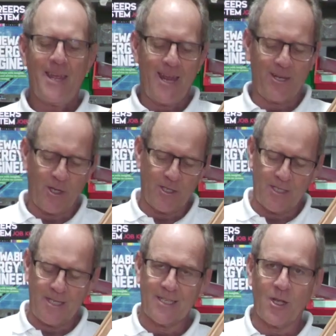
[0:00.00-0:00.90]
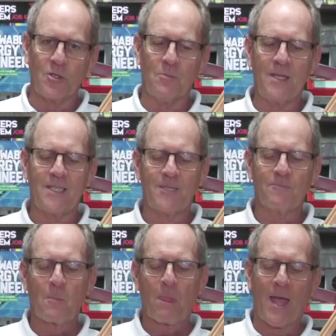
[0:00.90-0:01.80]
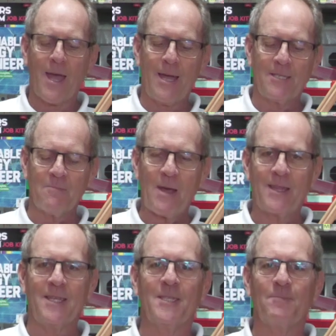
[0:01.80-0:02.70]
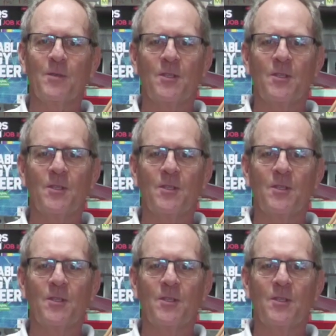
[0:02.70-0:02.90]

and you can see there's lots of bits to make this.